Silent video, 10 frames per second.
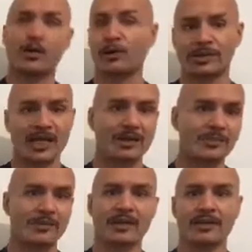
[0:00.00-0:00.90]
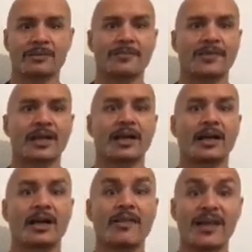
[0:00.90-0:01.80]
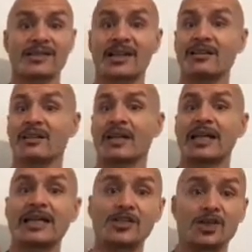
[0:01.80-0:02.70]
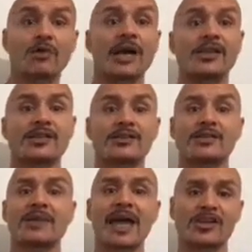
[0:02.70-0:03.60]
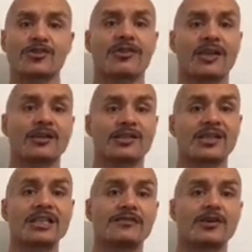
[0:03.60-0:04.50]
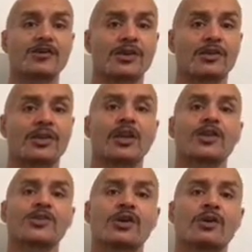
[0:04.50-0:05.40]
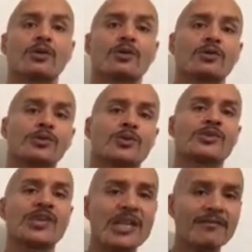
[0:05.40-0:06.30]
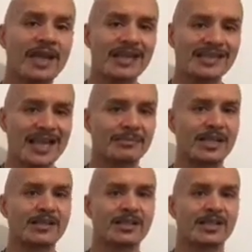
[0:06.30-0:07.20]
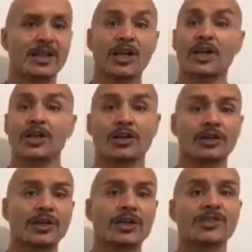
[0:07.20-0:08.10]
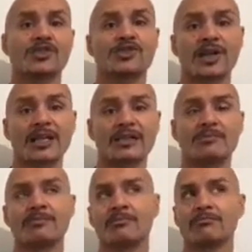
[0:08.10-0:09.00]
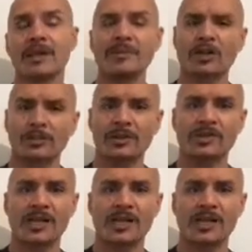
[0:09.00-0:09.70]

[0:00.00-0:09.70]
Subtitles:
all times of the year, and that said, he's showcasing some extra thickness in these photos. So to achieve his ab density, you're looking to train them maybe a couple of